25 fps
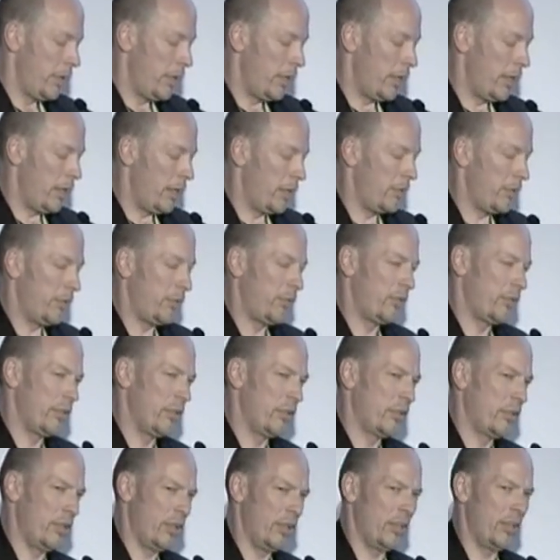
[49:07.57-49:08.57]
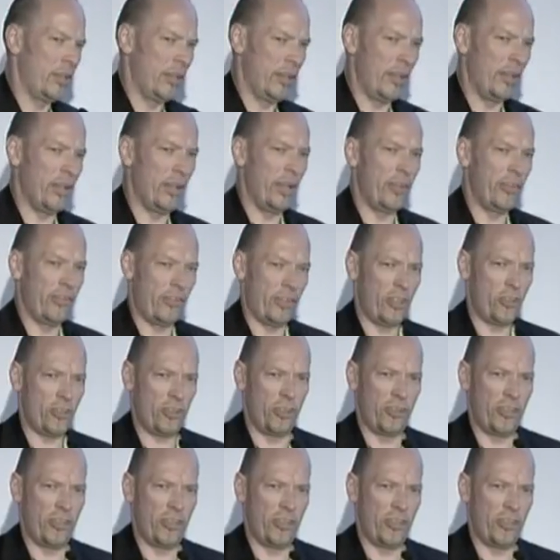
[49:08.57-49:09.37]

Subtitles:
And as such,